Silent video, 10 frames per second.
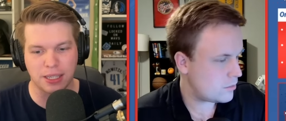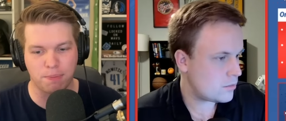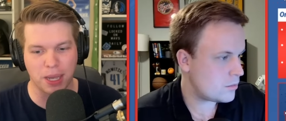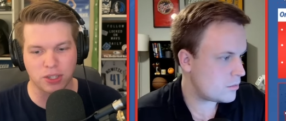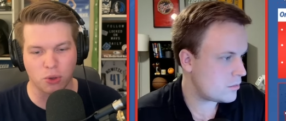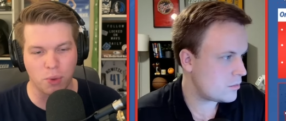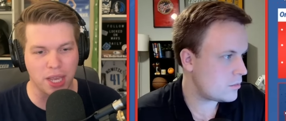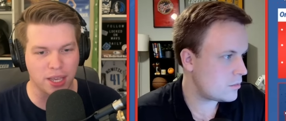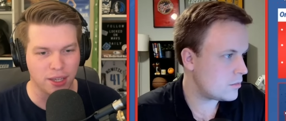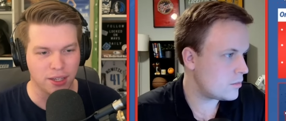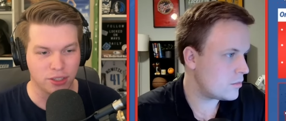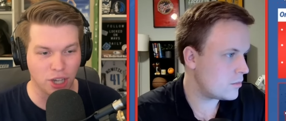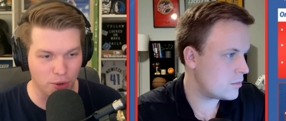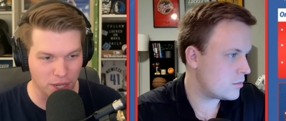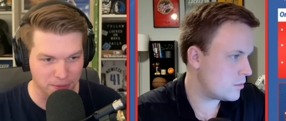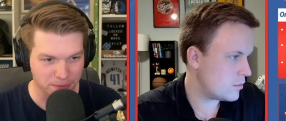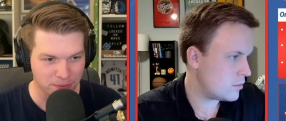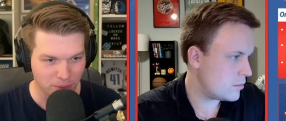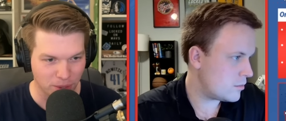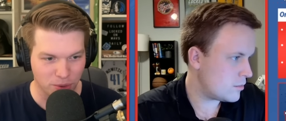Speaker 1: picks of the week. Tony,
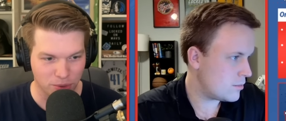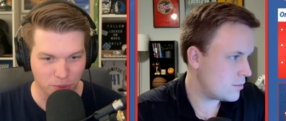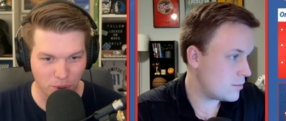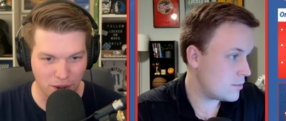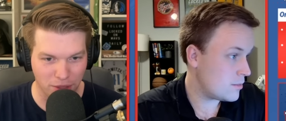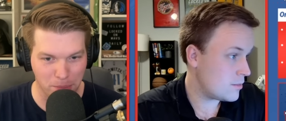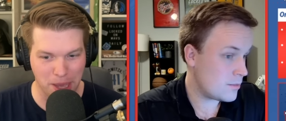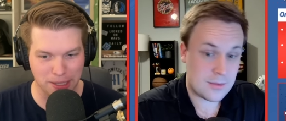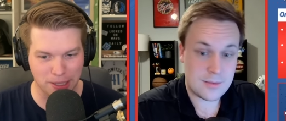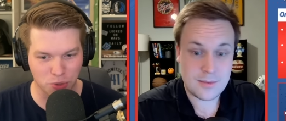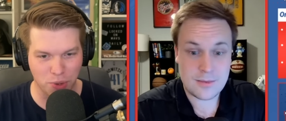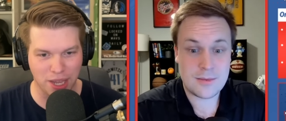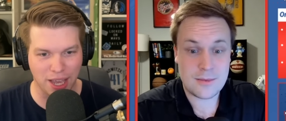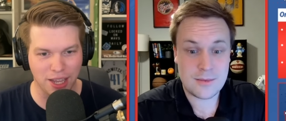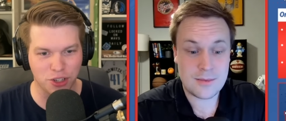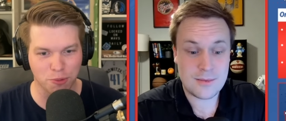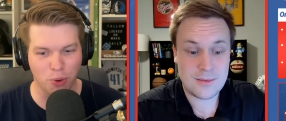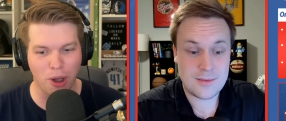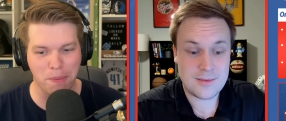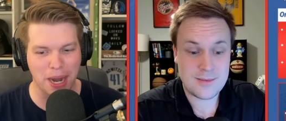one of the picks this week is your
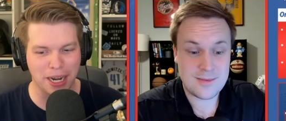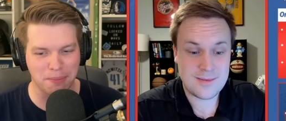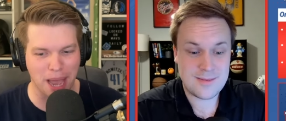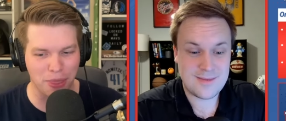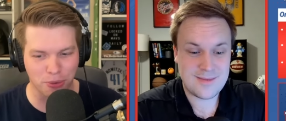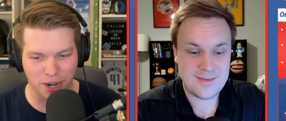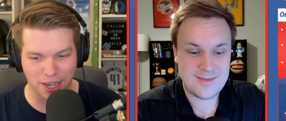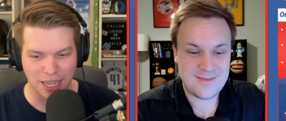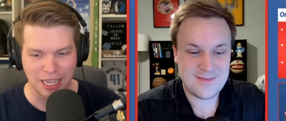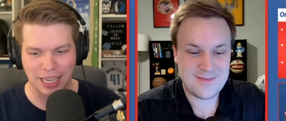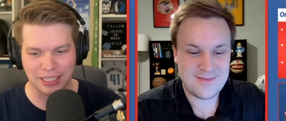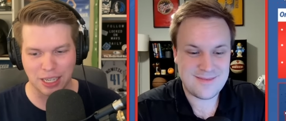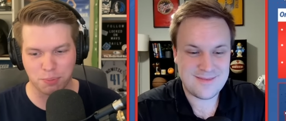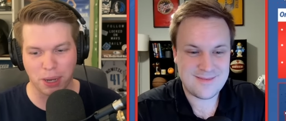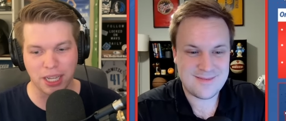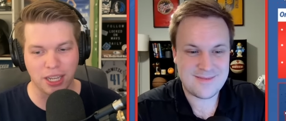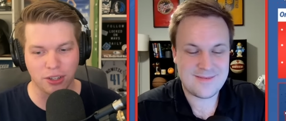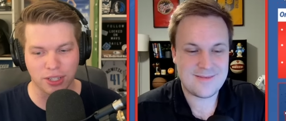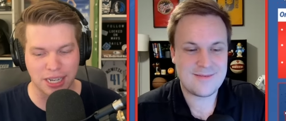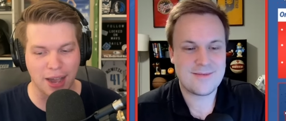boy, Benedict Mathurin. He says Buddy
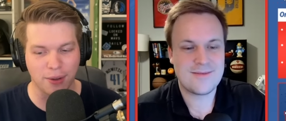Hield is now in